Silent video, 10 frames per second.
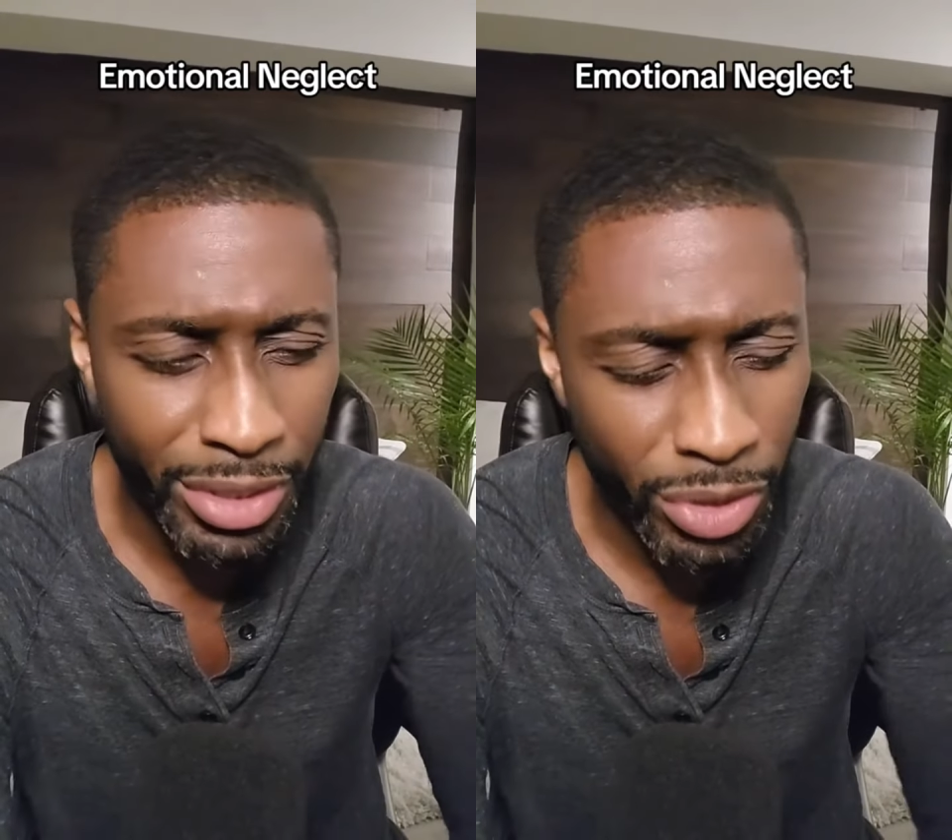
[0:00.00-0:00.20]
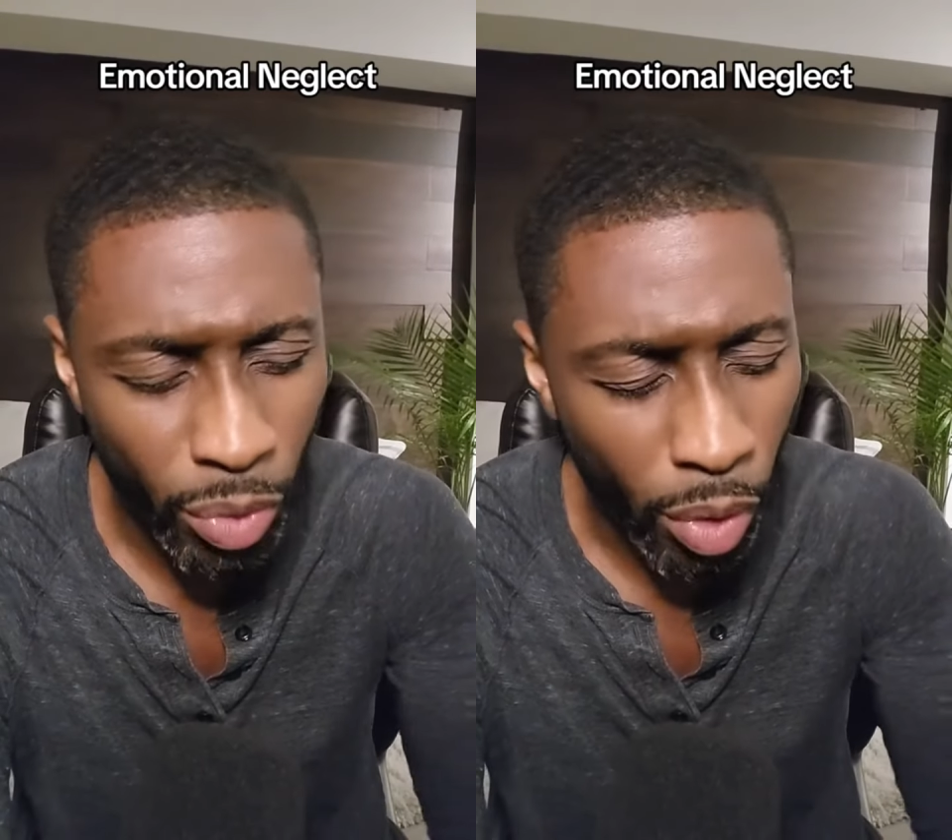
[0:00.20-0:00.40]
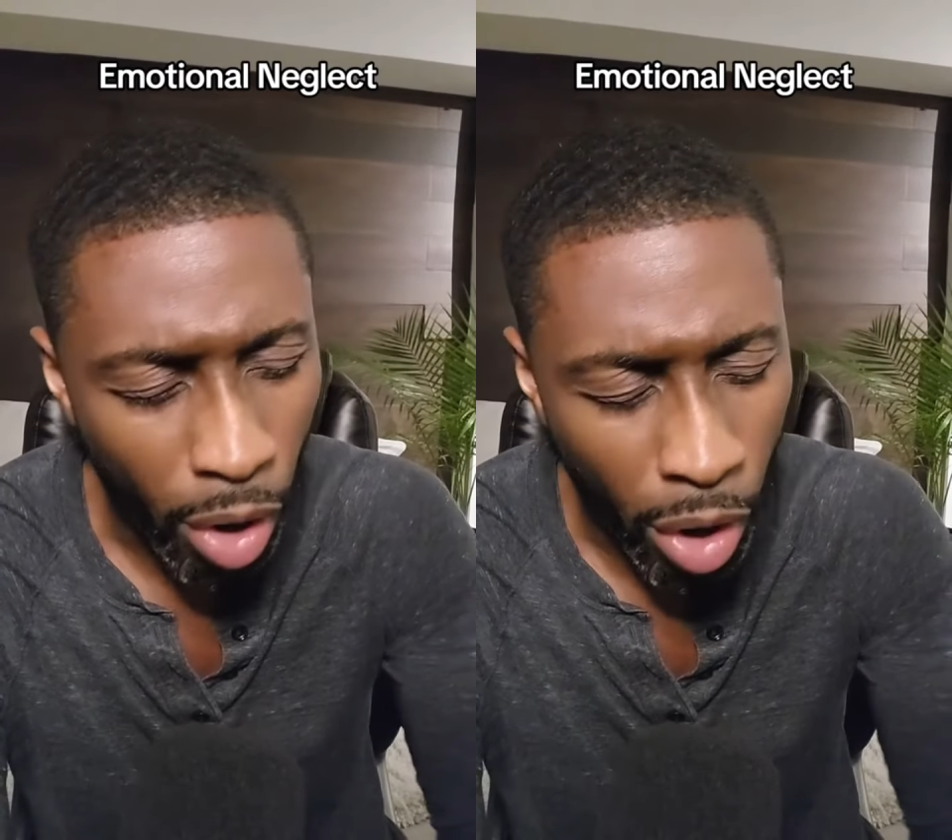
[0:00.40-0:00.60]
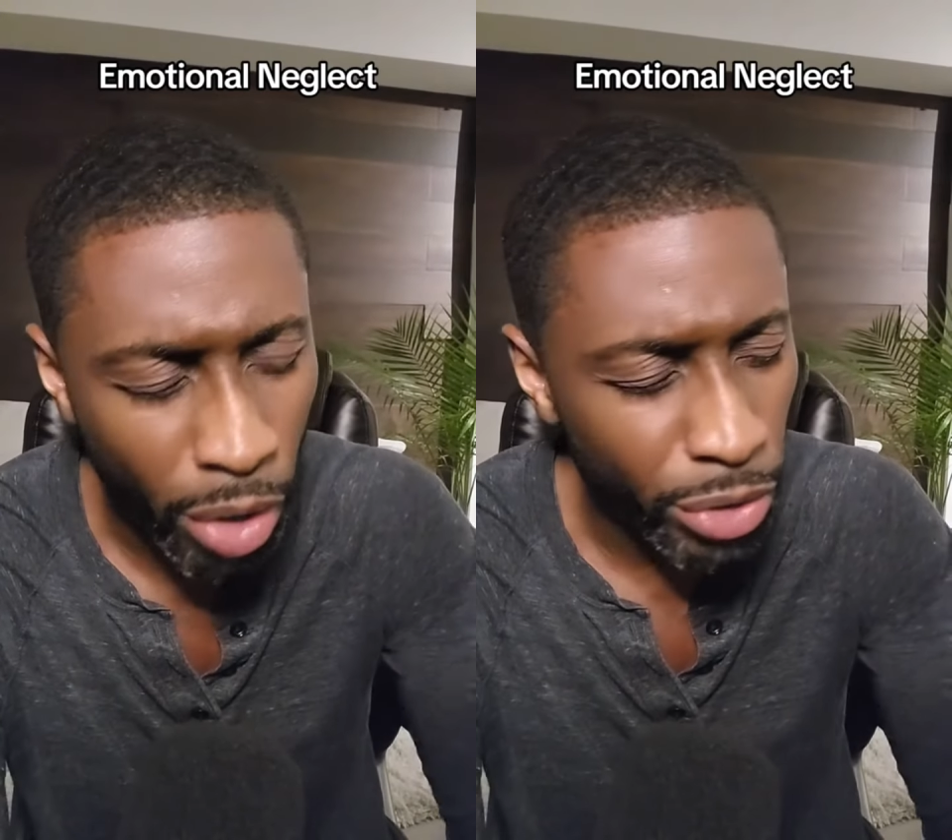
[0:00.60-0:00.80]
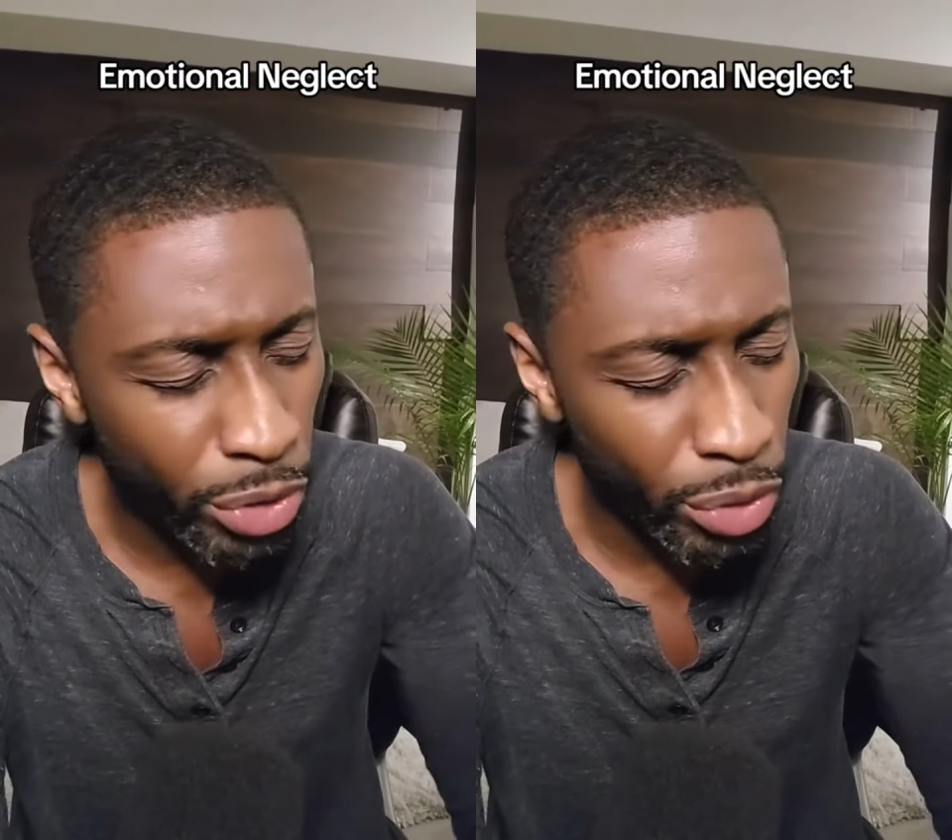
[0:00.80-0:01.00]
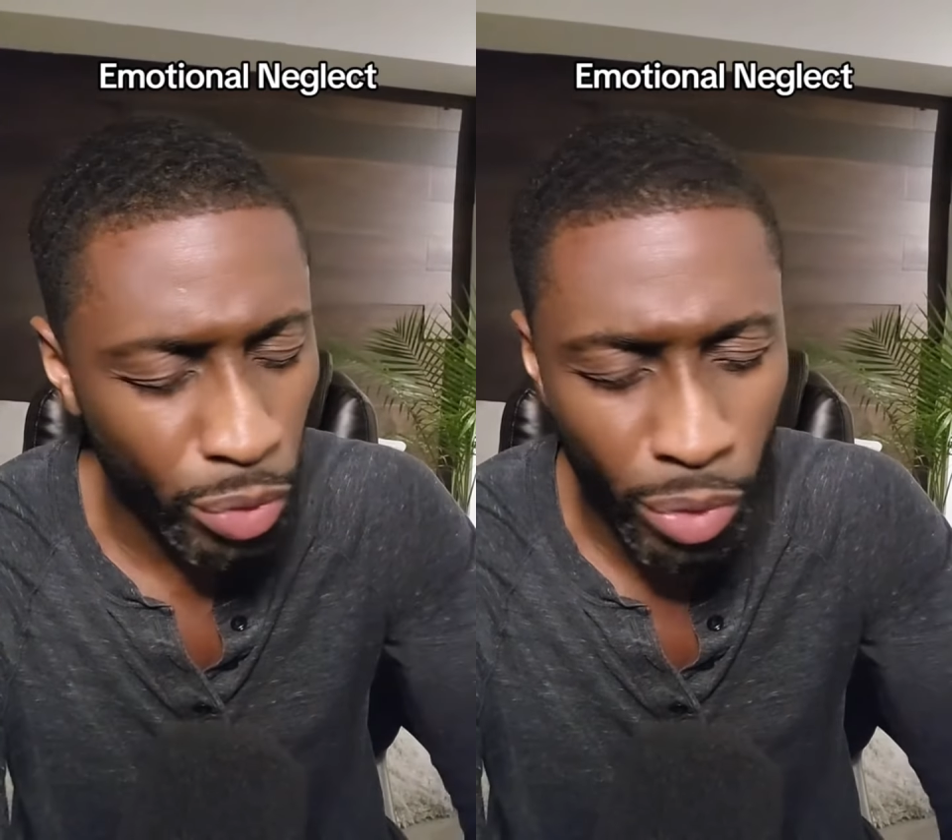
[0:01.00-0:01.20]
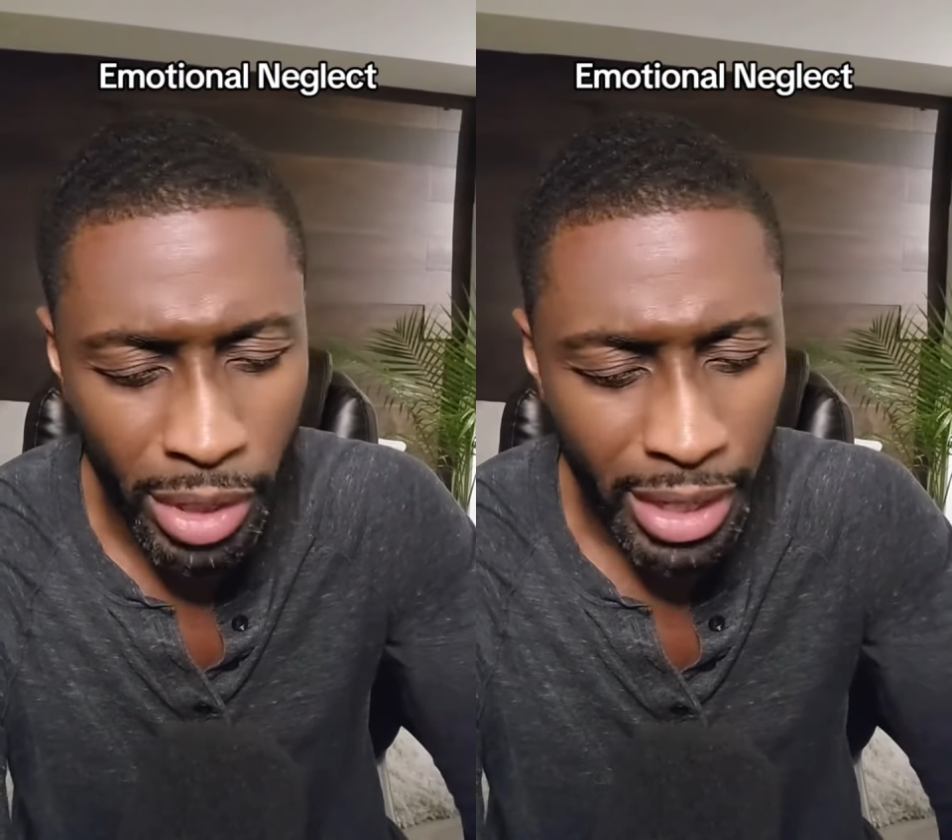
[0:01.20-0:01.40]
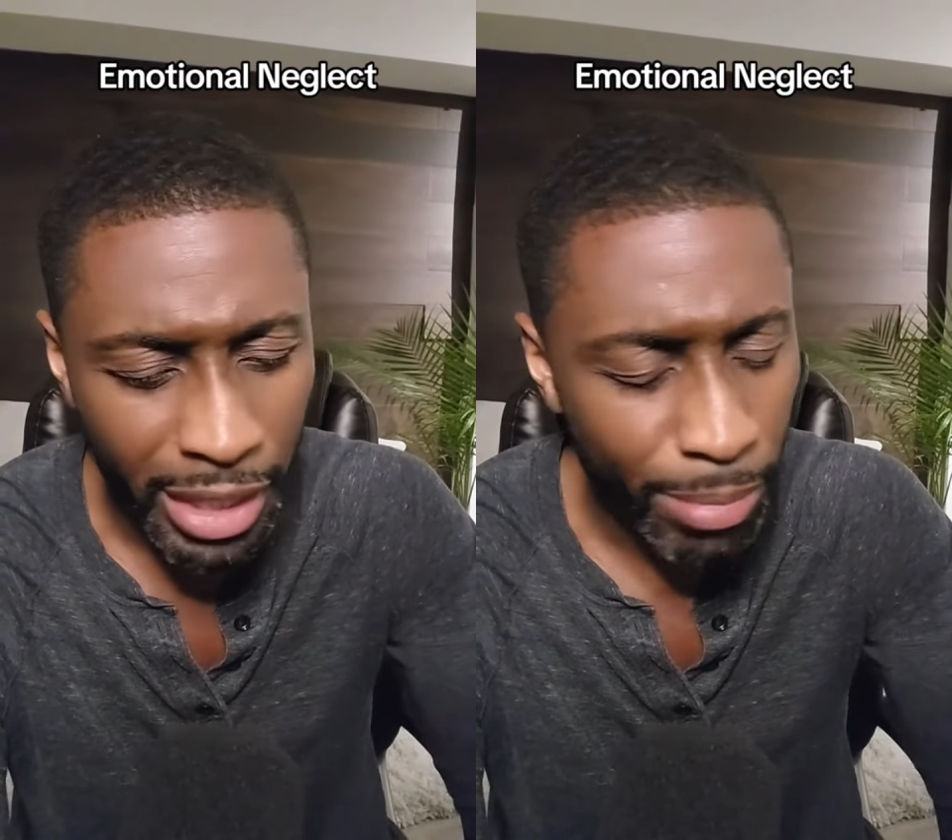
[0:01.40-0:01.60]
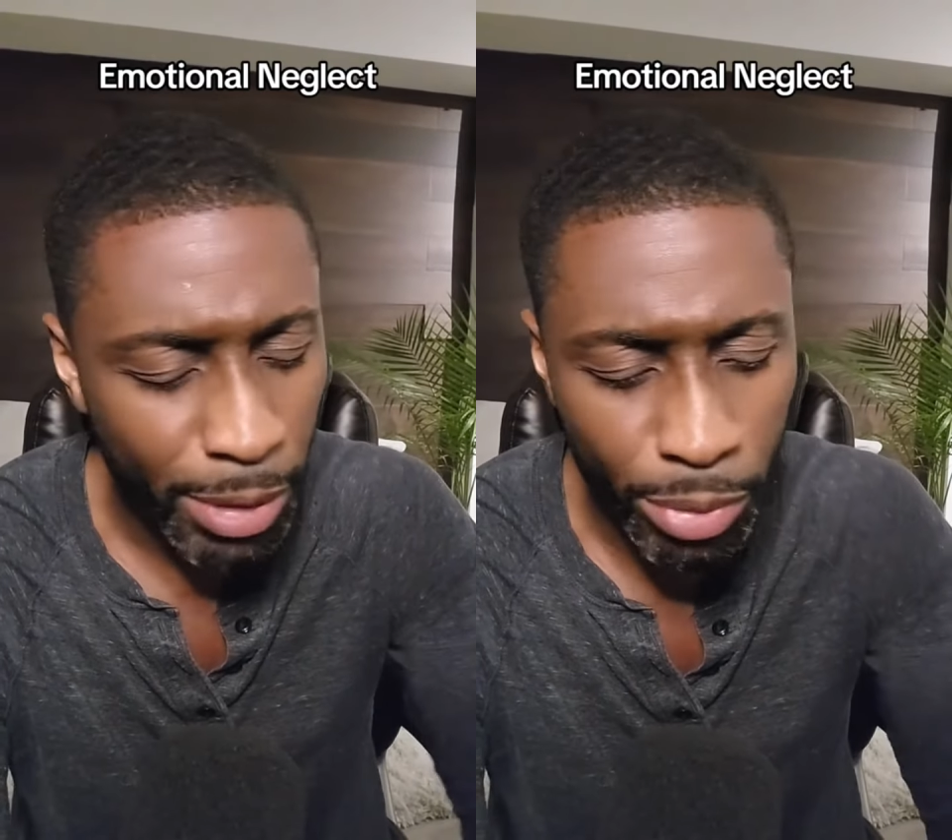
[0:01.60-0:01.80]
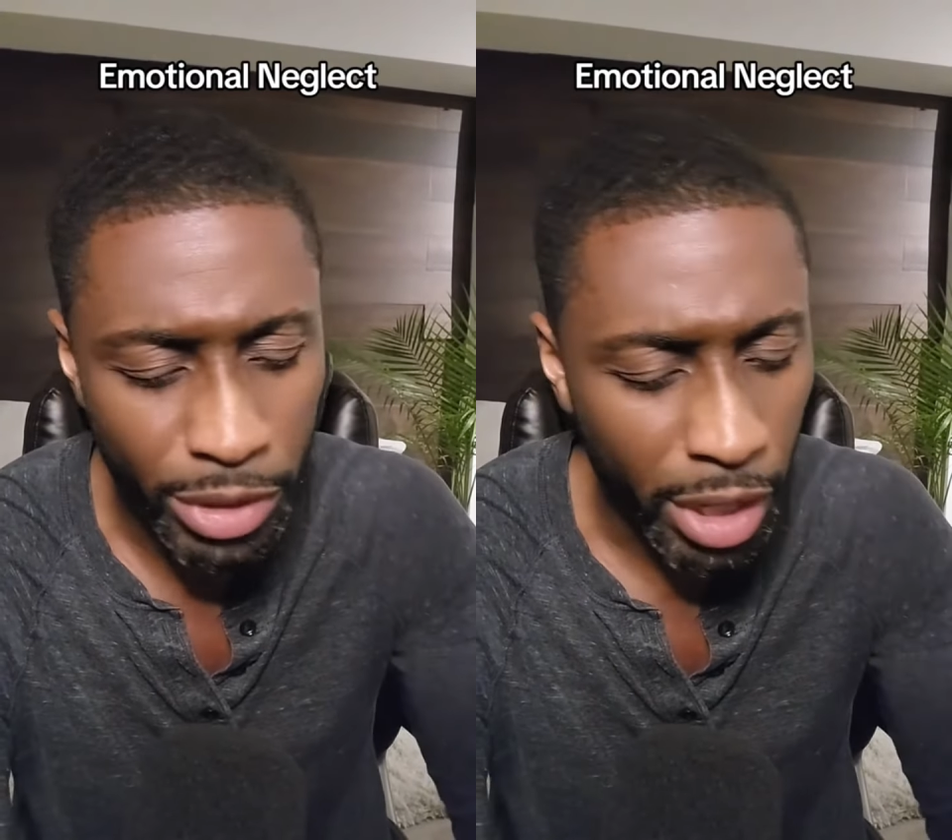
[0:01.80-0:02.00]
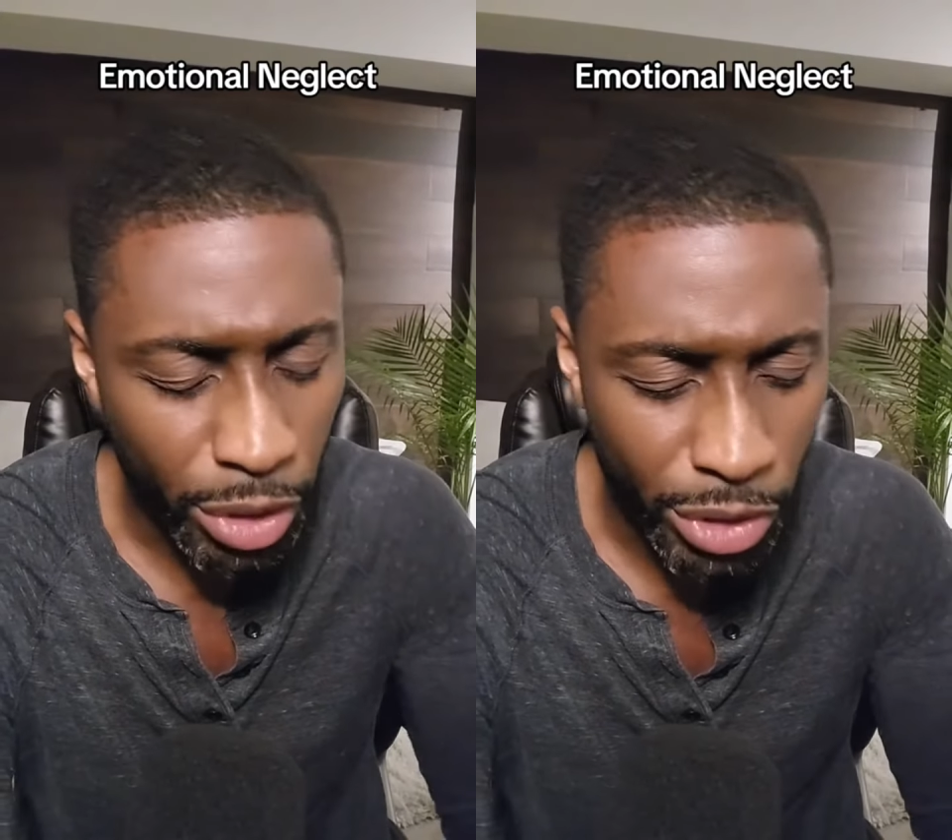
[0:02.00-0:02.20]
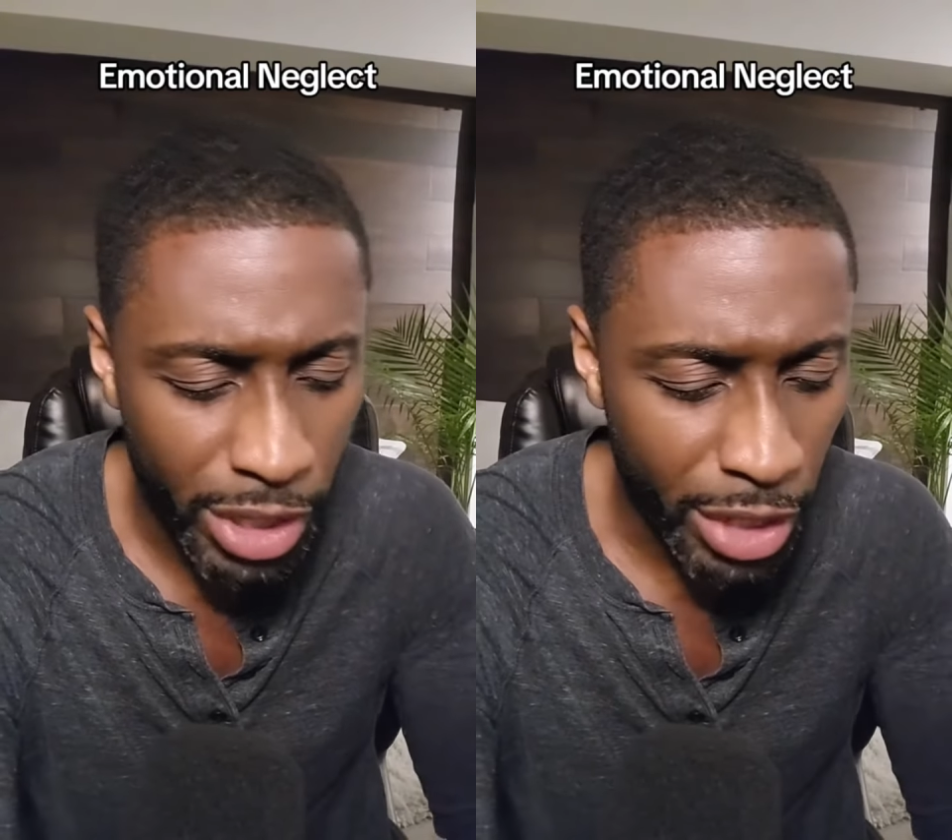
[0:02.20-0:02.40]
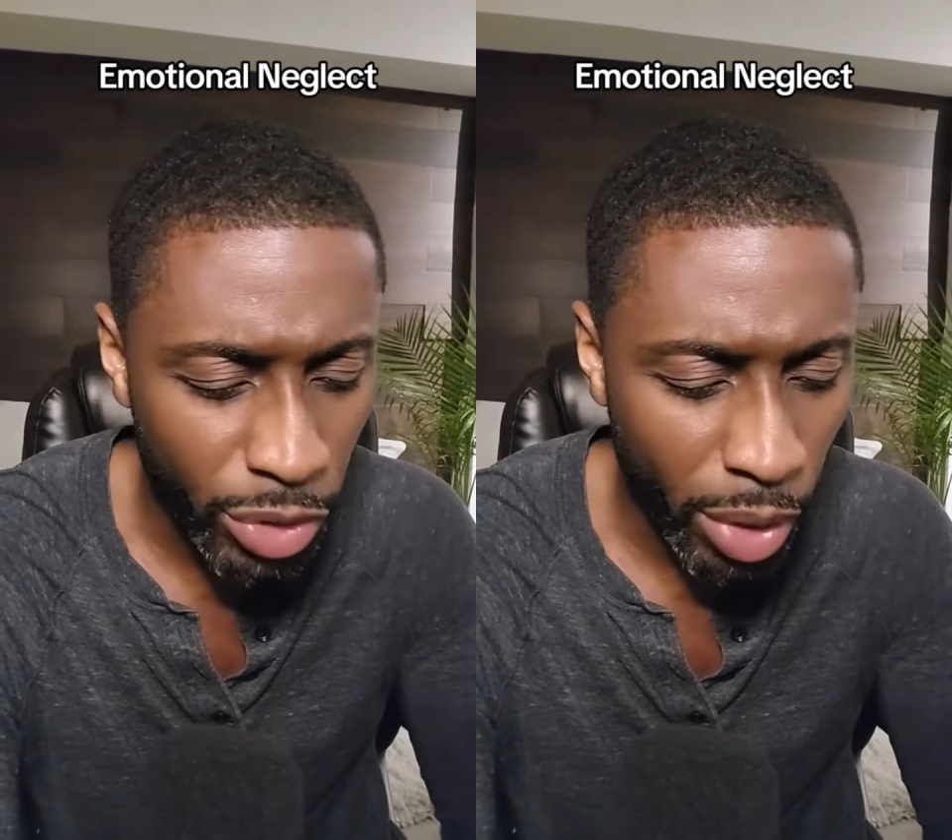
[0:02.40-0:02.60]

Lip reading: it's so hard to get people to understand.